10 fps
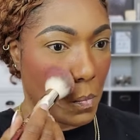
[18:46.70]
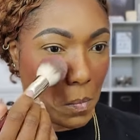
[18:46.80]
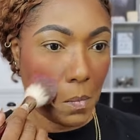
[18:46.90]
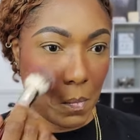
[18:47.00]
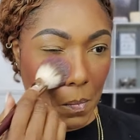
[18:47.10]

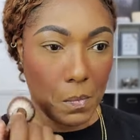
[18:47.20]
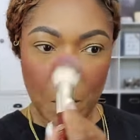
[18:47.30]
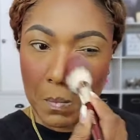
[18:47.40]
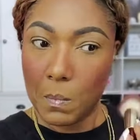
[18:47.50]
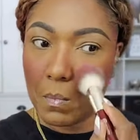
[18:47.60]

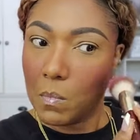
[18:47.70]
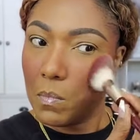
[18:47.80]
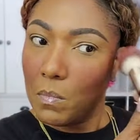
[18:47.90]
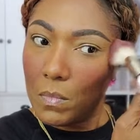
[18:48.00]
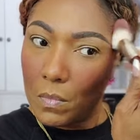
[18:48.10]

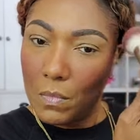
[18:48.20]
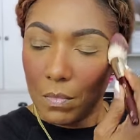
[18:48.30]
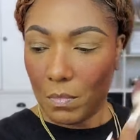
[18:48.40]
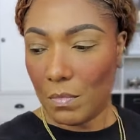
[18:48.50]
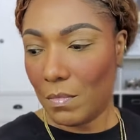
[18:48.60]

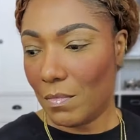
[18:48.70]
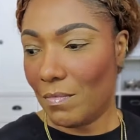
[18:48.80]
Nothing is said.